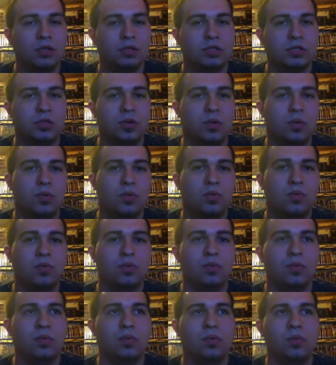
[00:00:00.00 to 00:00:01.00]
So
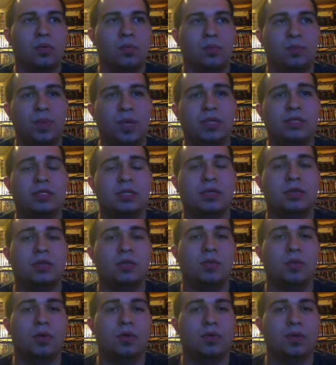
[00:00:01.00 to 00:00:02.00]

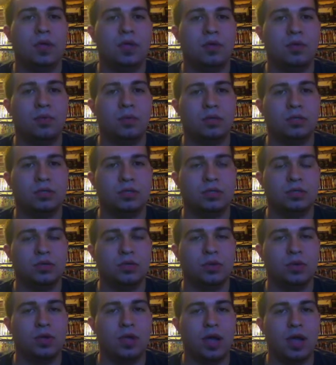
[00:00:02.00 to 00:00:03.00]
basically one day he runs
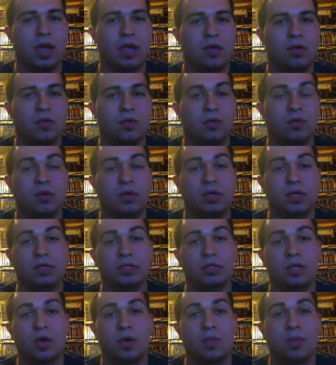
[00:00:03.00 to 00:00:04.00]
into a guy who
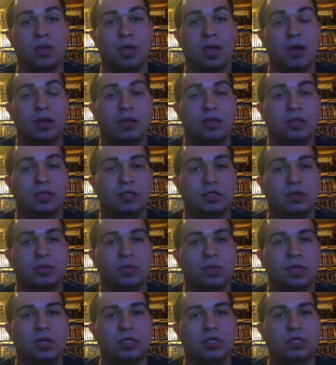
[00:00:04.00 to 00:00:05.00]
is helping out at the
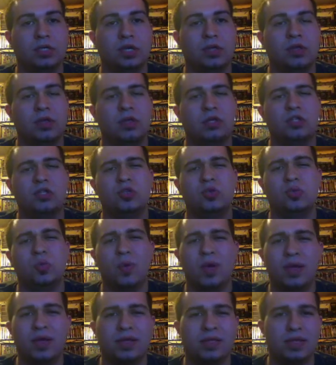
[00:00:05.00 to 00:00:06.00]
soup kitchen that is
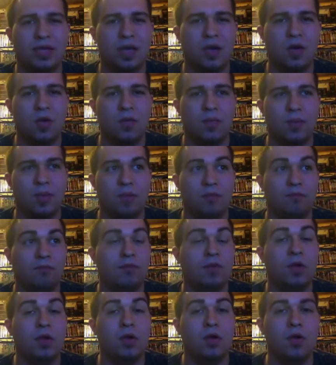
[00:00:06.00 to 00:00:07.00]
trying to help him
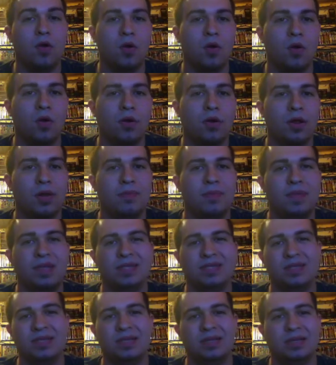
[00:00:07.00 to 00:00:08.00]
very hard and
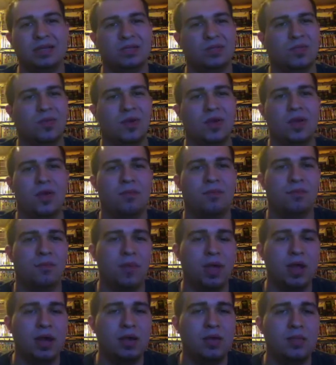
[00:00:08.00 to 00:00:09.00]
Mason doesn't want help
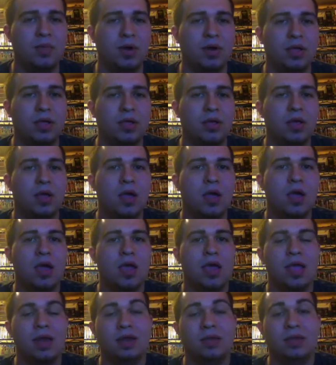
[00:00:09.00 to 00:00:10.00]
from anybody
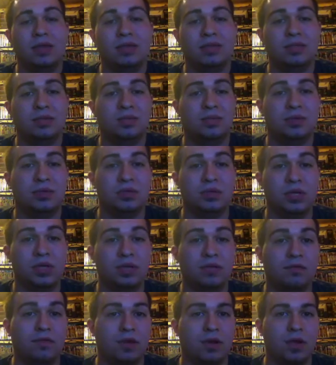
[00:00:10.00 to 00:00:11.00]
and he doesn't
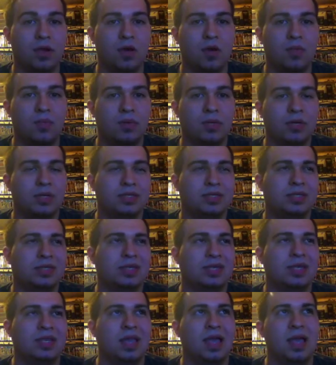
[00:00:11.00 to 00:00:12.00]
believe in help. He doesn't
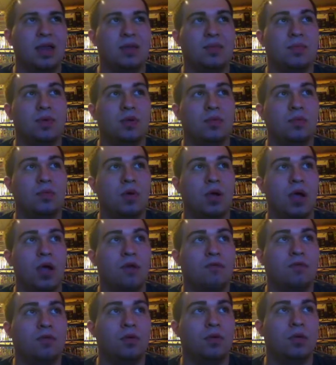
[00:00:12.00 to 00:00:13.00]
think that anybody will
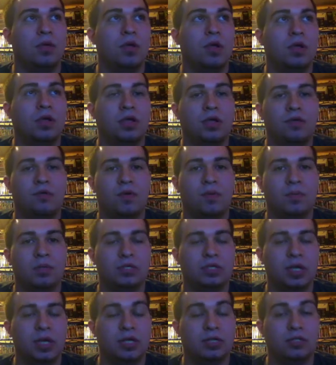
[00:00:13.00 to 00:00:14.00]
ever give him a
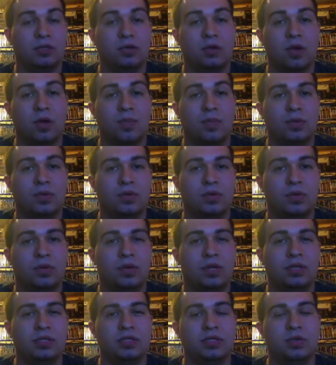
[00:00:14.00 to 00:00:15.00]
chance or an
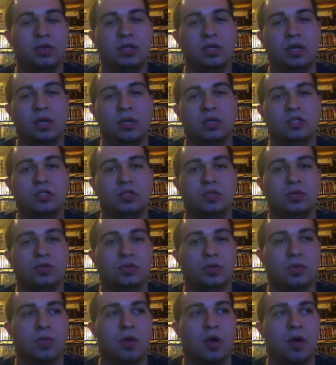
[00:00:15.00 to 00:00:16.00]
opportunity so he kind of
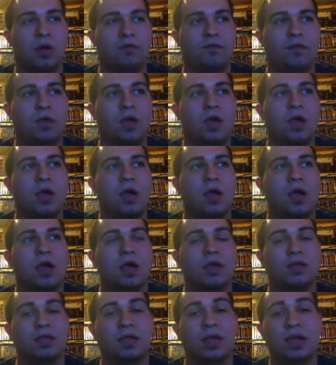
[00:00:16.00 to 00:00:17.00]
shoos him off.
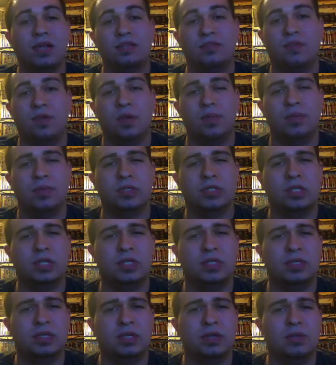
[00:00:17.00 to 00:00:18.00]
Uh, the guy's very
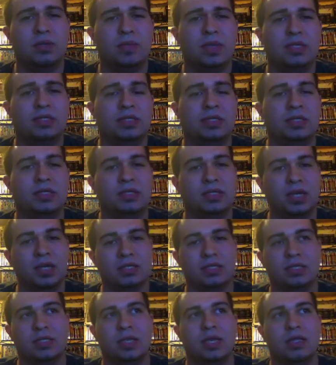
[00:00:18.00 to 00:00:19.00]
persistent. Mason
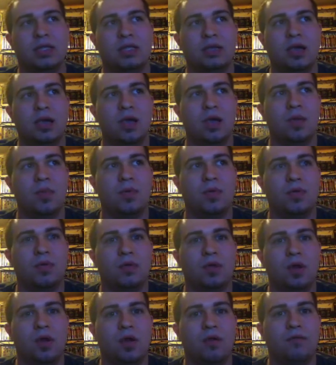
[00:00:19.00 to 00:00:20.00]
decides to take the guy up on
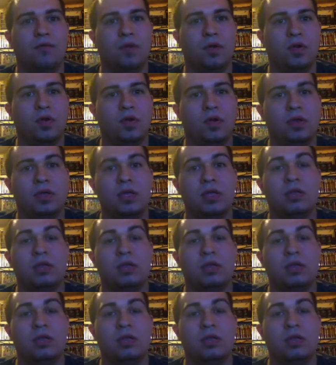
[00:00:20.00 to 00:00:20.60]
the offer.